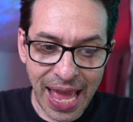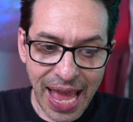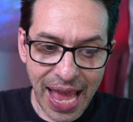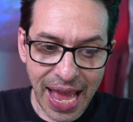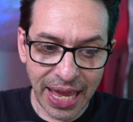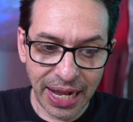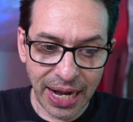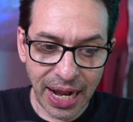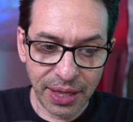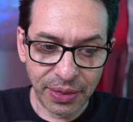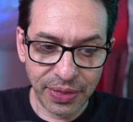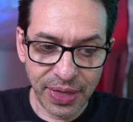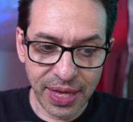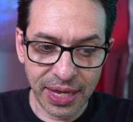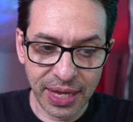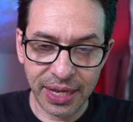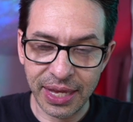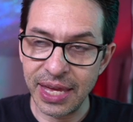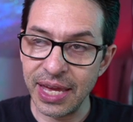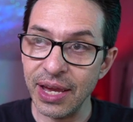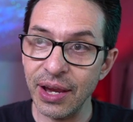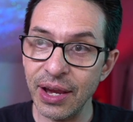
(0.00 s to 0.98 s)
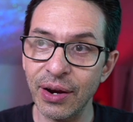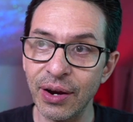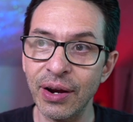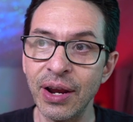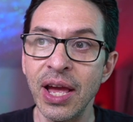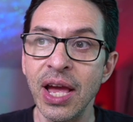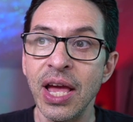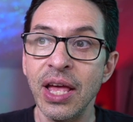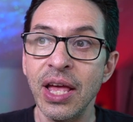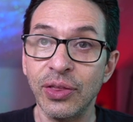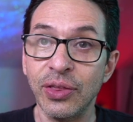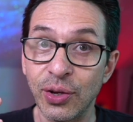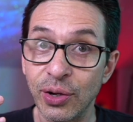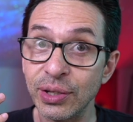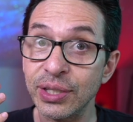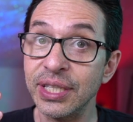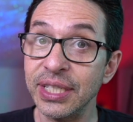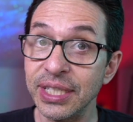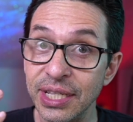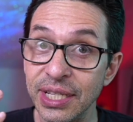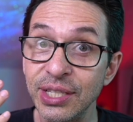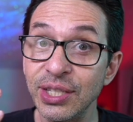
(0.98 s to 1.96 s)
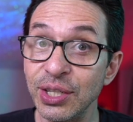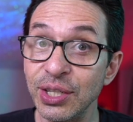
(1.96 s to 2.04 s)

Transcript: And I think here there's this